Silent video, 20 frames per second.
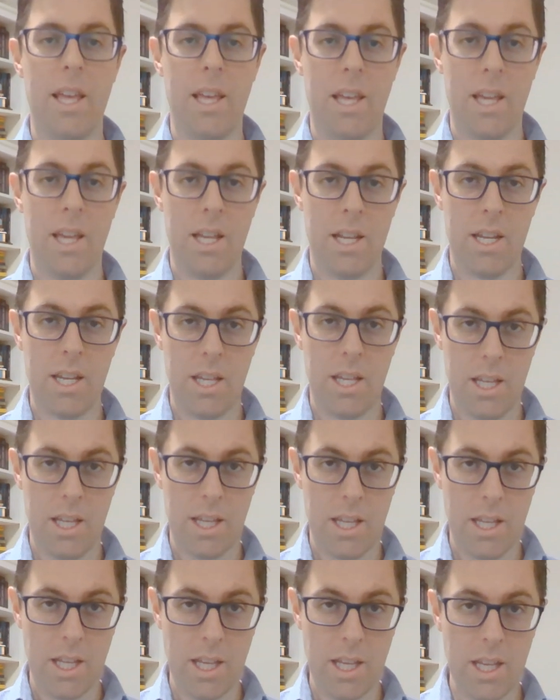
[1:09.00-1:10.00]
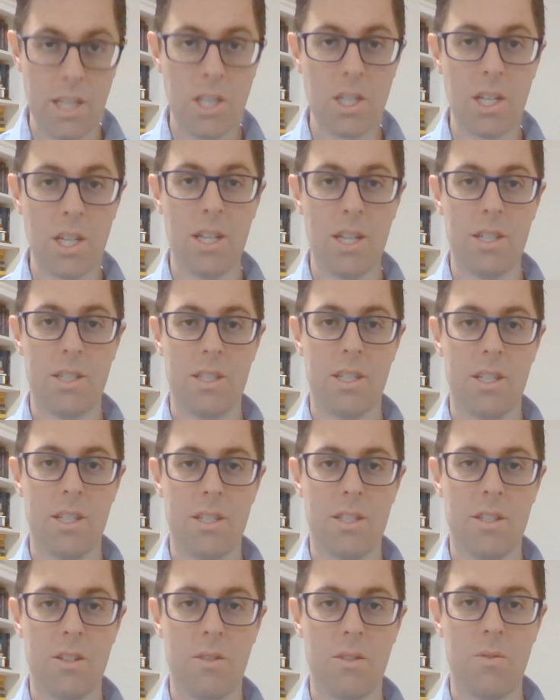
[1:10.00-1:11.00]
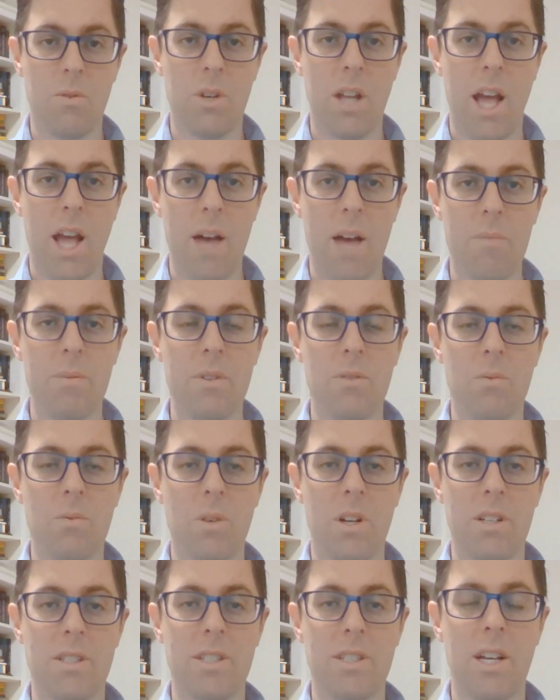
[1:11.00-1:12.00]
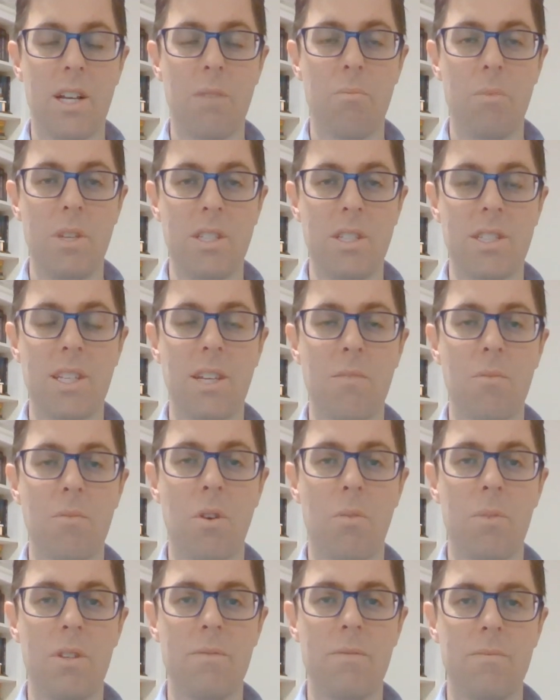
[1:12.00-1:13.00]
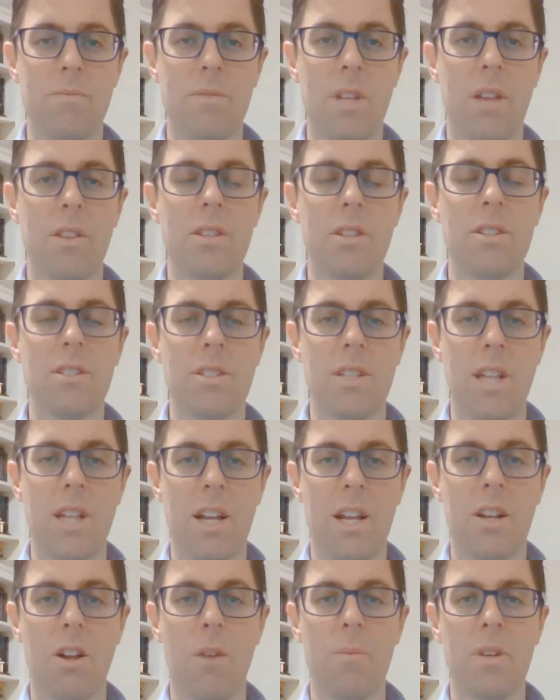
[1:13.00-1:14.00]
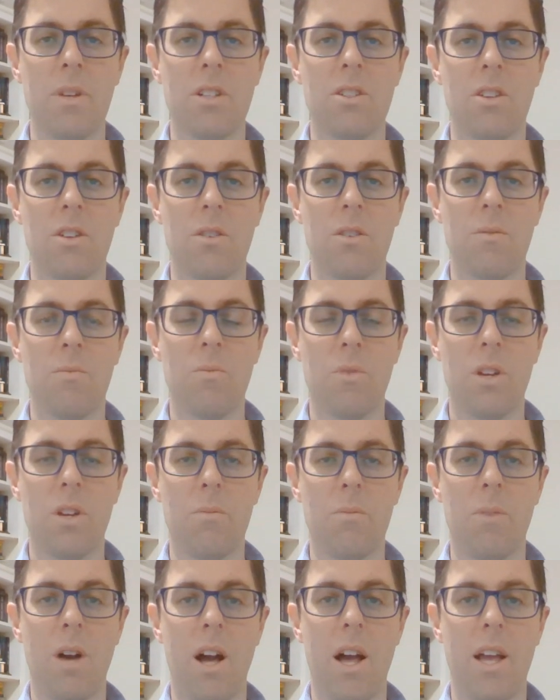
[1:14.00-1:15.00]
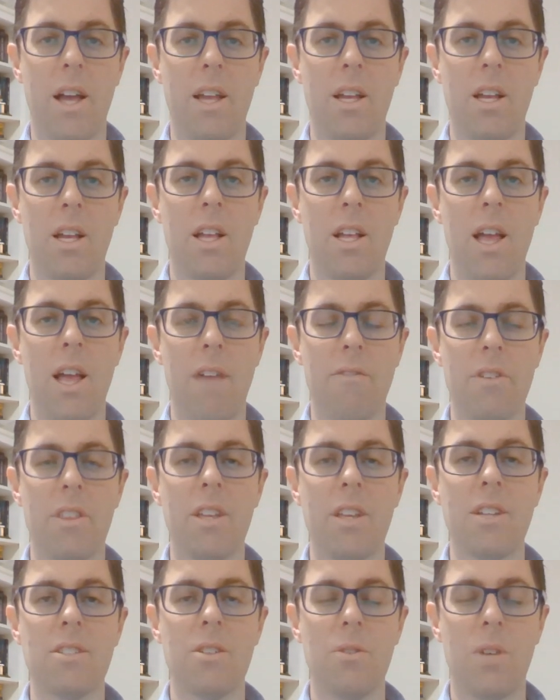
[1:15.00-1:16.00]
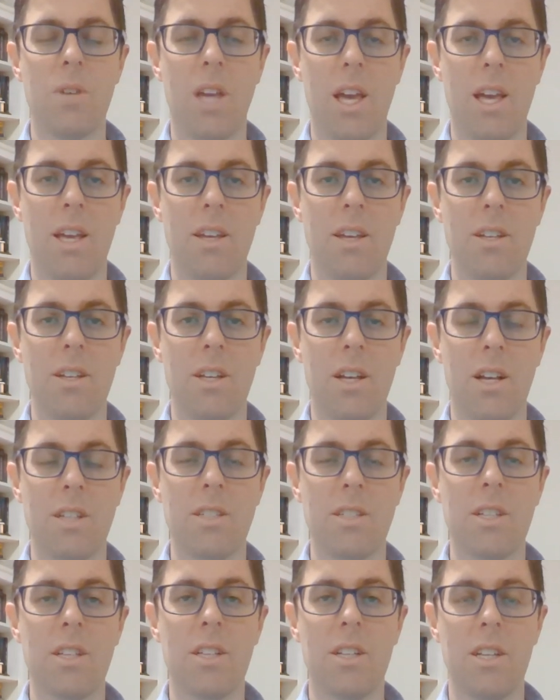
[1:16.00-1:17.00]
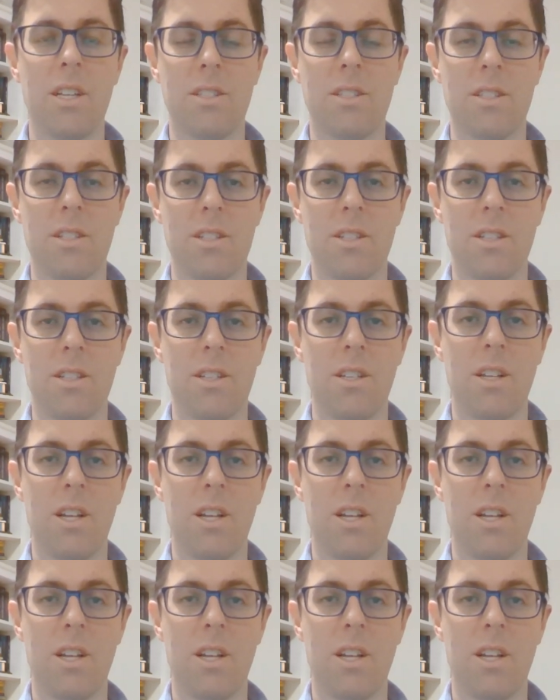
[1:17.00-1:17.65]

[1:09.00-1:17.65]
In each instance, what happened was a Minsky moment. Now, this is an economic term whereby everything's okay until it isn't.